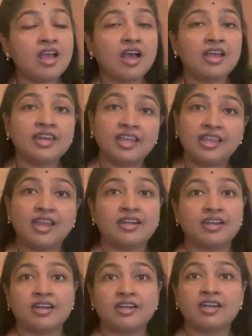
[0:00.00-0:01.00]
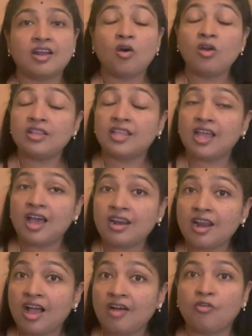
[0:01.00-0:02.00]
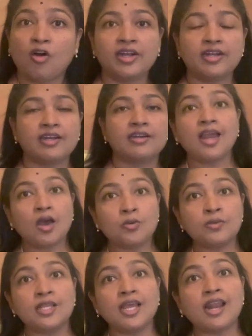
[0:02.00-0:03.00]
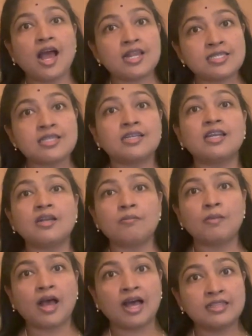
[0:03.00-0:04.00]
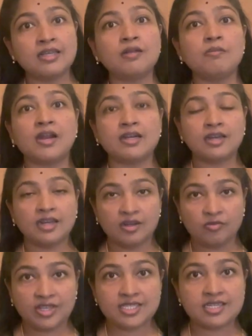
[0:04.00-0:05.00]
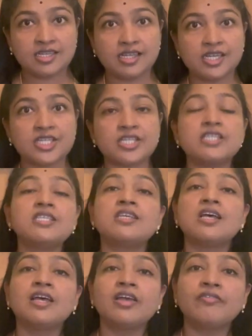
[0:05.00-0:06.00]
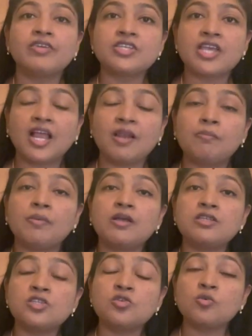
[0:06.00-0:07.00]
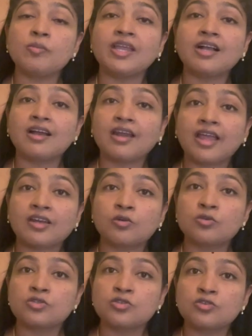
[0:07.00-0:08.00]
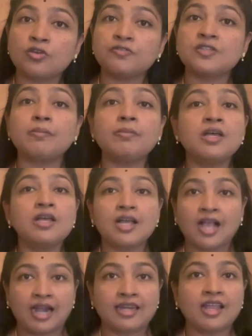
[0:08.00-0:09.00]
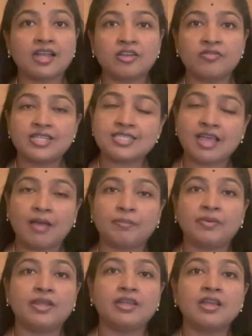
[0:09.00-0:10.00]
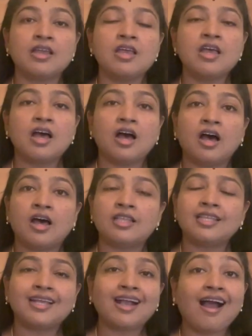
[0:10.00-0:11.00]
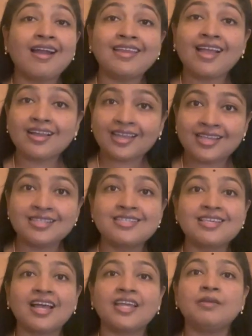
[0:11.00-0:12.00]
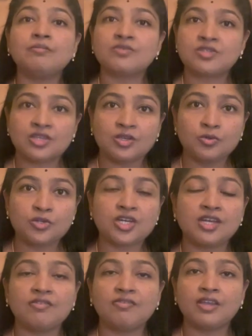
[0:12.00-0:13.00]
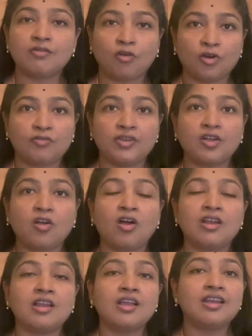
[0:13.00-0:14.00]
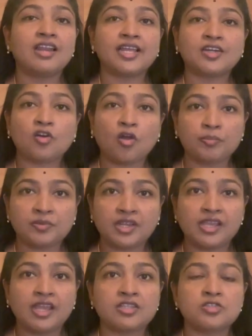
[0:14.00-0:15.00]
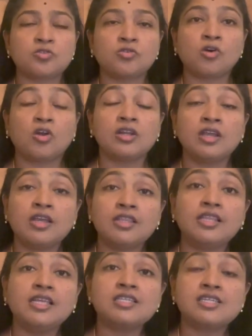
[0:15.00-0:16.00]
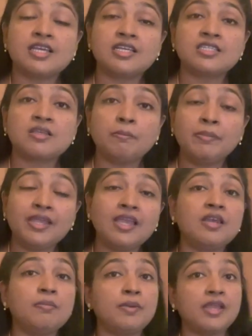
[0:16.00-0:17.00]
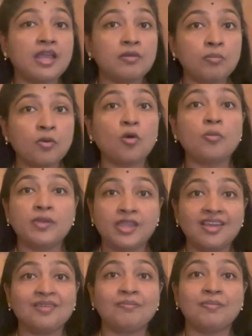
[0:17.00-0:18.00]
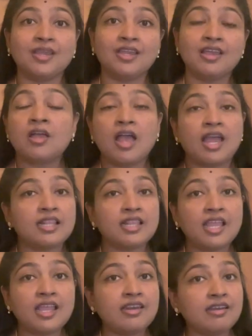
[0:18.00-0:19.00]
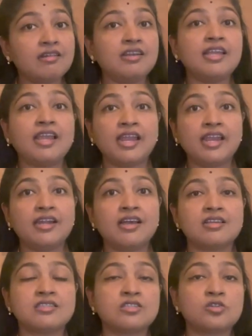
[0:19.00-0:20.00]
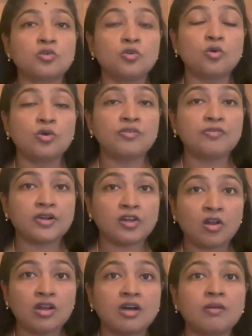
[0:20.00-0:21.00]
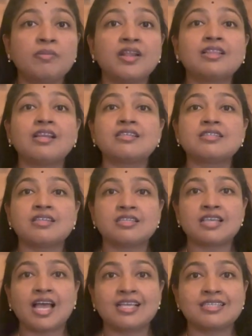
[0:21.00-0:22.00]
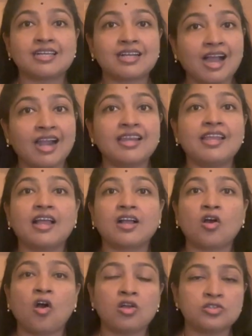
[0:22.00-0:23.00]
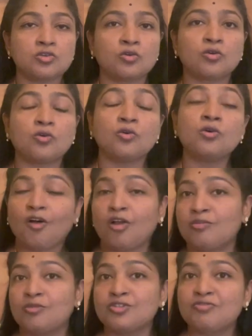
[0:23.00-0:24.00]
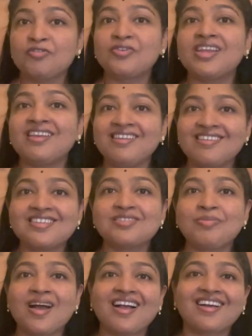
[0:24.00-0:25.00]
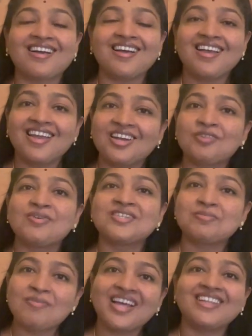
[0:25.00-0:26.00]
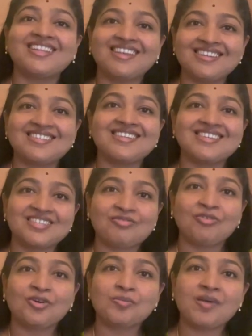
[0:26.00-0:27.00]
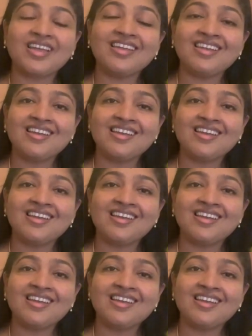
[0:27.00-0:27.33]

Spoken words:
negated or they are avoided. Now, there are certain other blood investigations which help us to make a diagnosis of some cardiac events happening. The cardiac enzymes, usually what we call like TROPT and so on. These days, BNP and proBNP and they really aid us to know if at all a breathlessness has a cardiac cause or no. Almost 15 years back, it was my thesis for my